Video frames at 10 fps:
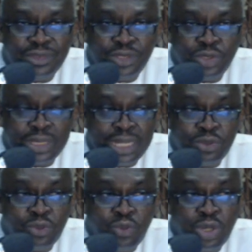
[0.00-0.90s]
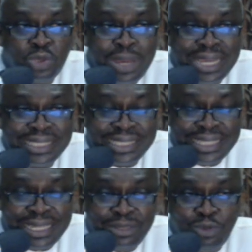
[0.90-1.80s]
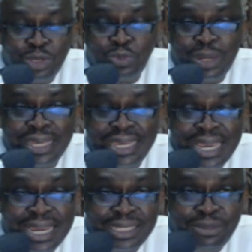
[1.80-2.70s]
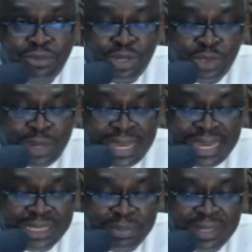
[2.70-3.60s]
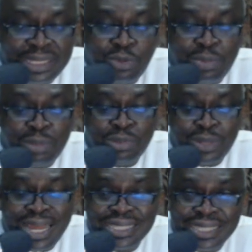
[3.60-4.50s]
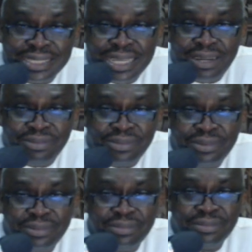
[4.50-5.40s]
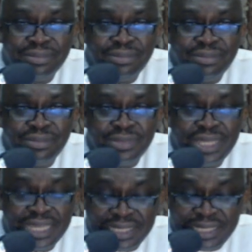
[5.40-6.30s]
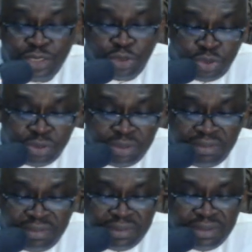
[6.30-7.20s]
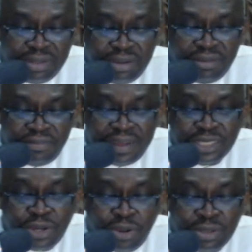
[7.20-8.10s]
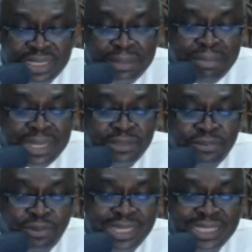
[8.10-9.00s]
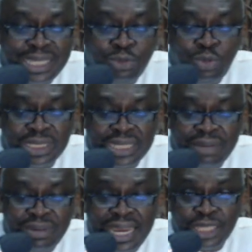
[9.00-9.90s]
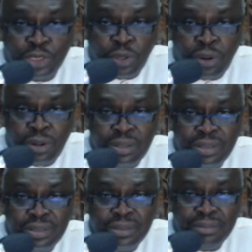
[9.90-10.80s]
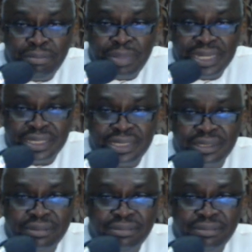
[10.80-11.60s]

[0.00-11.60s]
So that what we are seeing, what we're hearing, what we're experiencing, we'll be able to ask ourselves is this truth, fat, consummate foolishness, witchcraft, lies, or bait?